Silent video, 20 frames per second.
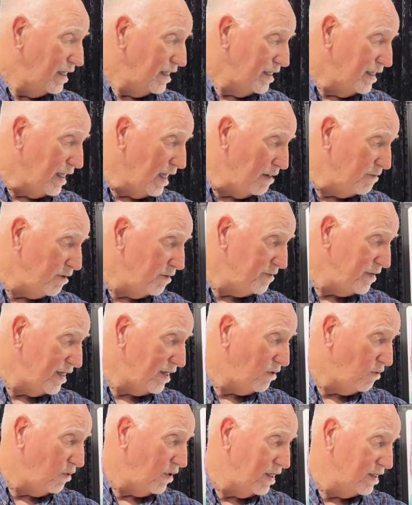Llámame
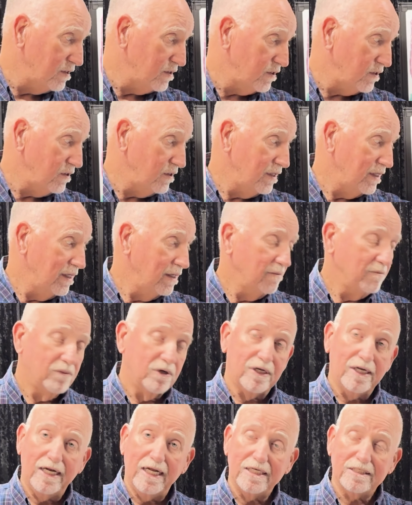cuando,
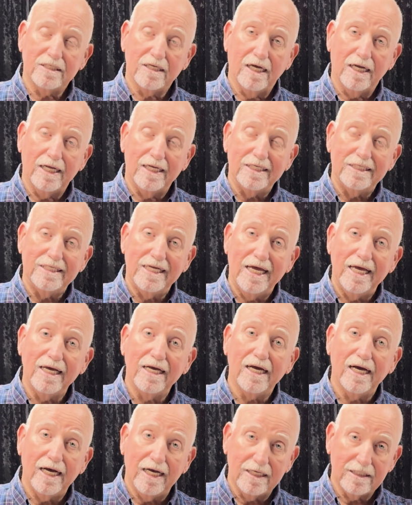put an S on it,
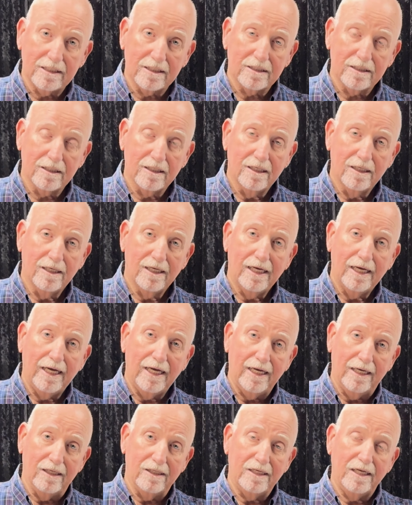tengas
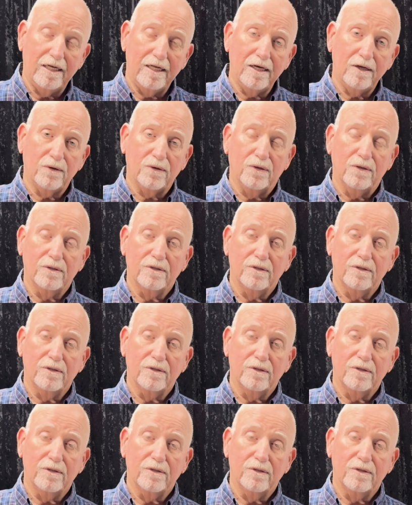el dinero.